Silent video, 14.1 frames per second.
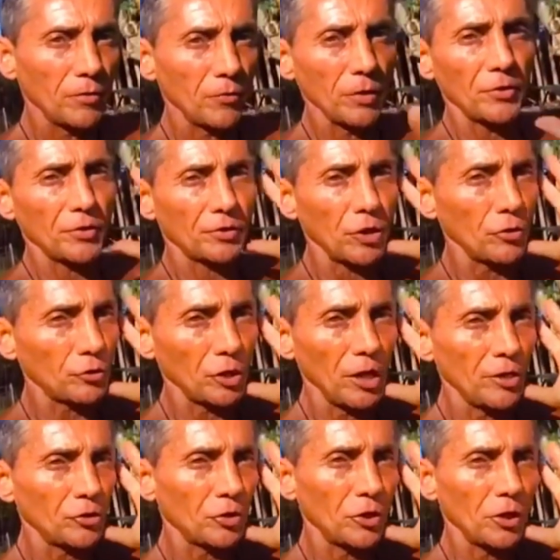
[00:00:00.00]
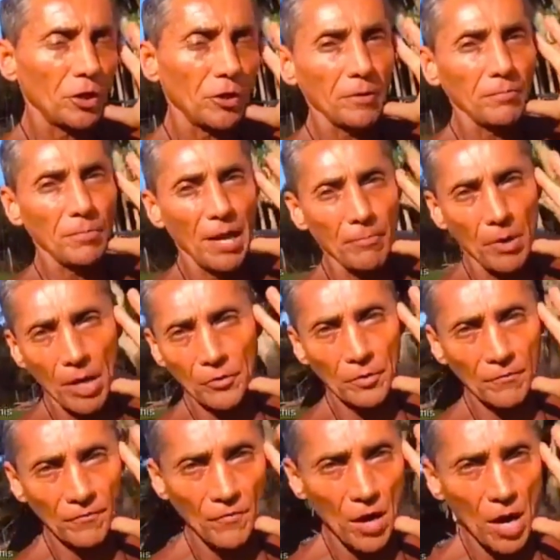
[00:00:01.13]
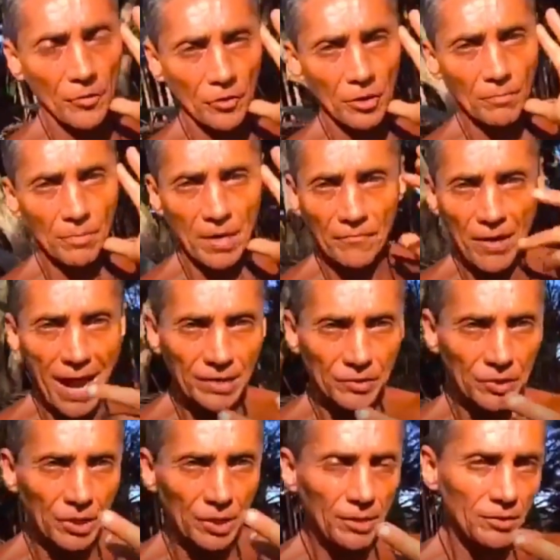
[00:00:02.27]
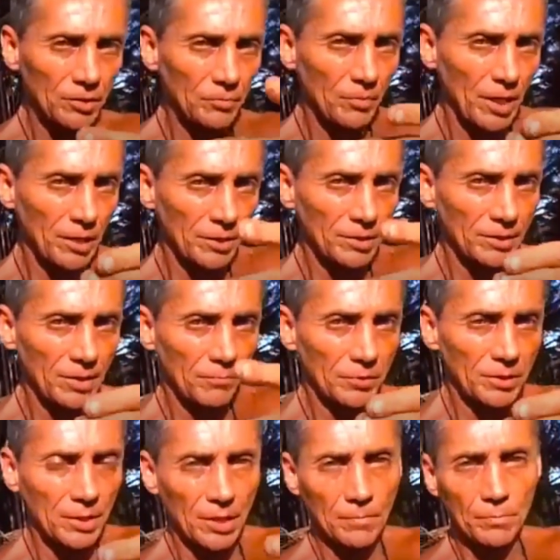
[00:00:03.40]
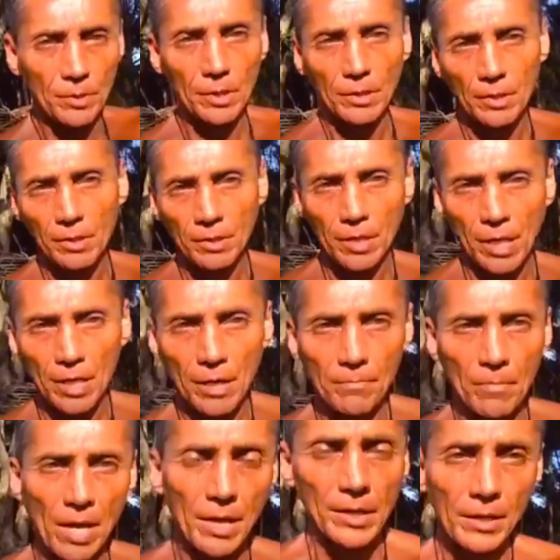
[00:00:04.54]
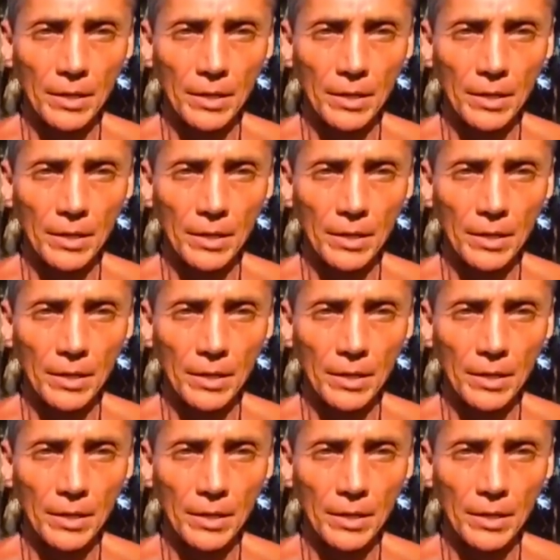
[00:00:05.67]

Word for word: with social engineering by mother and father, by vaccines, by snip snip, okay, on men,